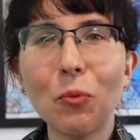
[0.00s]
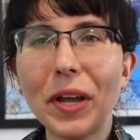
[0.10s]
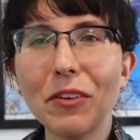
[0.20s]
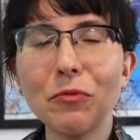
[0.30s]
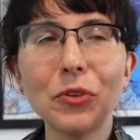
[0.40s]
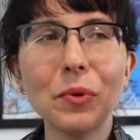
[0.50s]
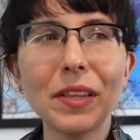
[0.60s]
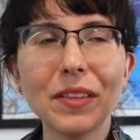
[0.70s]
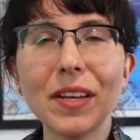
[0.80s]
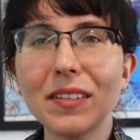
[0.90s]
way of
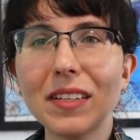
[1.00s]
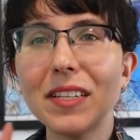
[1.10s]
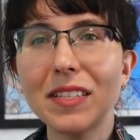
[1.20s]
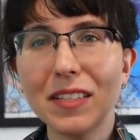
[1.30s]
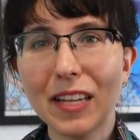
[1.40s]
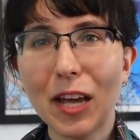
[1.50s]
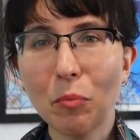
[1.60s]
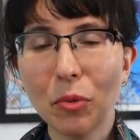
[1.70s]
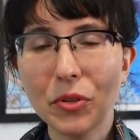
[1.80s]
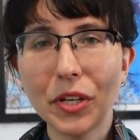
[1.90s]
doing things, at least in
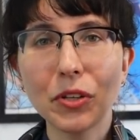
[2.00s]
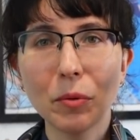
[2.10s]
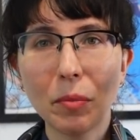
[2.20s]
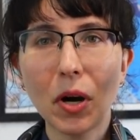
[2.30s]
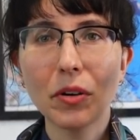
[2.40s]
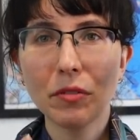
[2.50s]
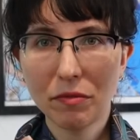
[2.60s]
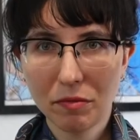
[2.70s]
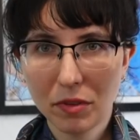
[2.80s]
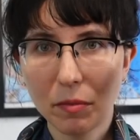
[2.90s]
that particular part of
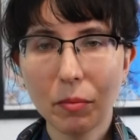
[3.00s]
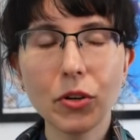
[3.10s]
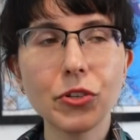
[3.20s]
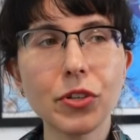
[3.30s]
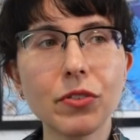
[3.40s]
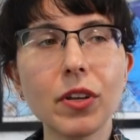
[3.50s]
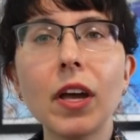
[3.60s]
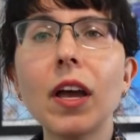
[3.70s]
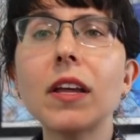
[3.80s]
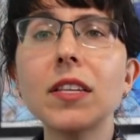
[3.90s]
the purchase.
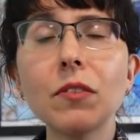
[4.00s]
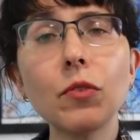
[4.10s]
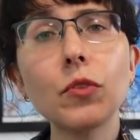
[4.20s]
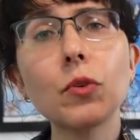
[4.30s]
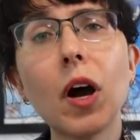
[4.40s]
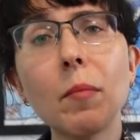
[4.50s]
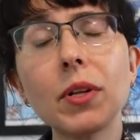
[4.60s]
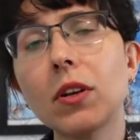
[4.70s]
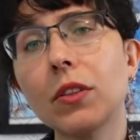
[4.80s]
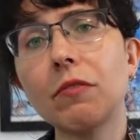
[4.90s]
And several of you
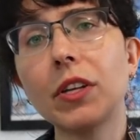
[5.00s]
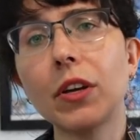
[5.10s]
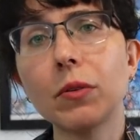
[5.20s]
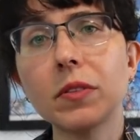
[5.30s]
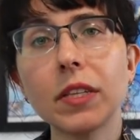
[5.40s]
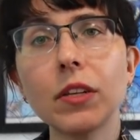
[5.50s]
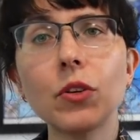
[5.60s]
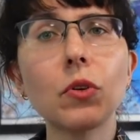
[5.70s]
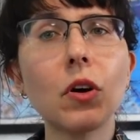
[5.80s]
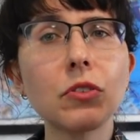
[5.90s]
commented on the video saying that
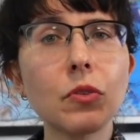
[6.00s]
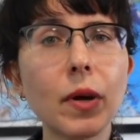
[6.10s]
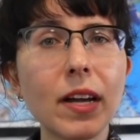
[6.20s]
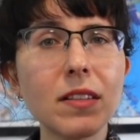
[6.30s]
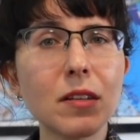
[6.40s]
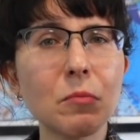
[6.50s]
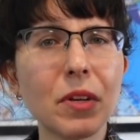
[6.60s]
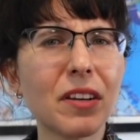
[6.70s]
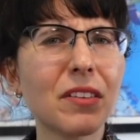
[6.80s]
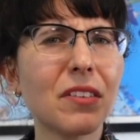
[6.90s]
you'd also had some
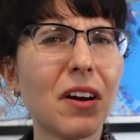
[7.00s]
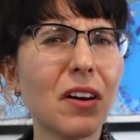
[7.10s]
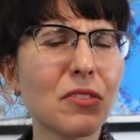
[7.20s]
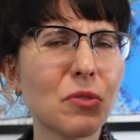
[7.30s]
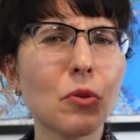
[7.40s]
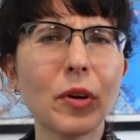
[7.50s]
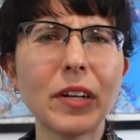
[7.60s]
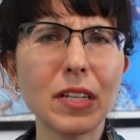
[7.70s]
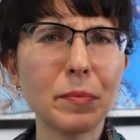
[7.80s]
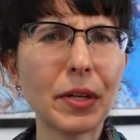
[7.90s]
like not so great
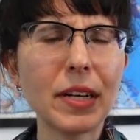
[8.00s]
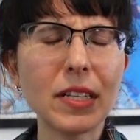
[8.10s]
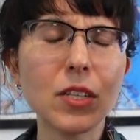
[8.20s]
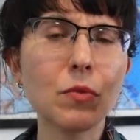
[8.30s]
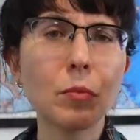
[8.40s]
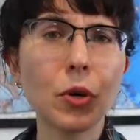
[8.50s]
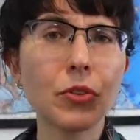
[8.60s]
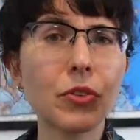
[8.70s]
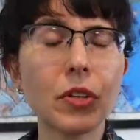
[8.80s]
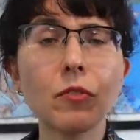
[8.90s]
experiences with
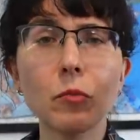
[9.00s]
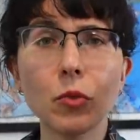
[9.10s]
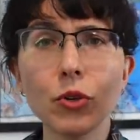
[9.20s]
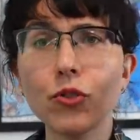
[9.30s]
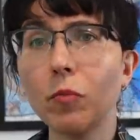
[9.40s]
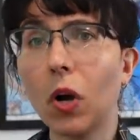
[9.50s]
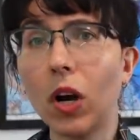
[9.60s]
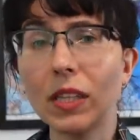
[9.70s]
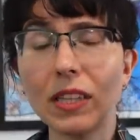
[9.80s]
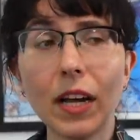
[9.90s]
purchasing from Nordstrom
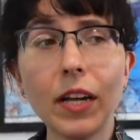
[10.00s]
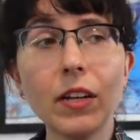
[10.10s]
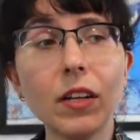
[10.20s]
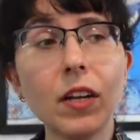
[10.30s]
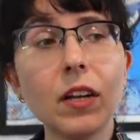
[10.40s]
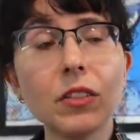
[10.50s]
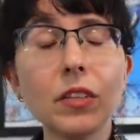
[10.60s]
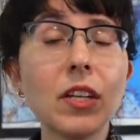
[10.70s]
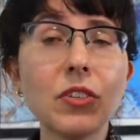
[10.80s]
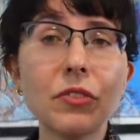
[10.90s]
online. So
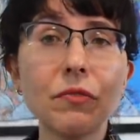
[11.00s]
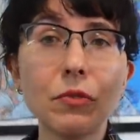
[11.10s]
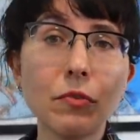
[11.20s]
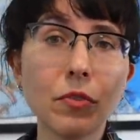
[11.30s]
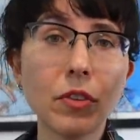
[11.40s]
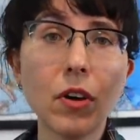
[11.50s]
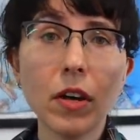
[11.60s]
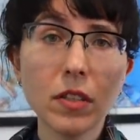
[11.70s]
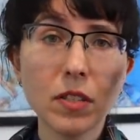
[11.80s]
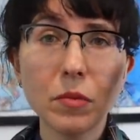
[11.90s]
that's just food for
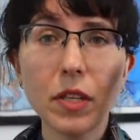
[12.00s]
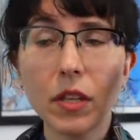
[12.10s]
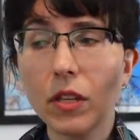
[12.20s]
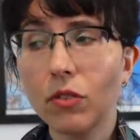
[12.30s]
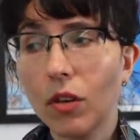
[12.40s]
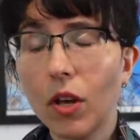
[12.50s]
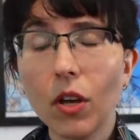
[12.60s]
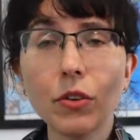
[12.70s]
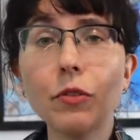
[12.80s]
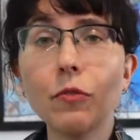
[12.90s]
thought. That's something that's
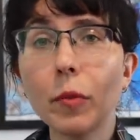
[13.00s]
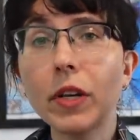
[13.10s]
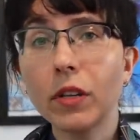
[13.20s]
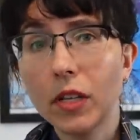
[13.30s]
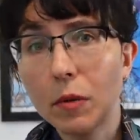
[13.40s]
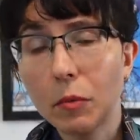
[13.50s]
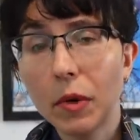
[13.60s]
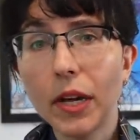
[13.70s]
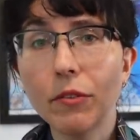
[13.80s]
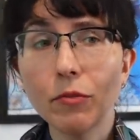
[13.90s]
good for me to keep in
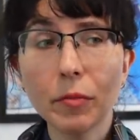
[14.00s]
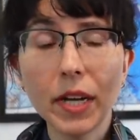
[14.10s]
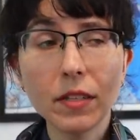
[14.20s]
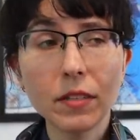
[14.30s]
mind from next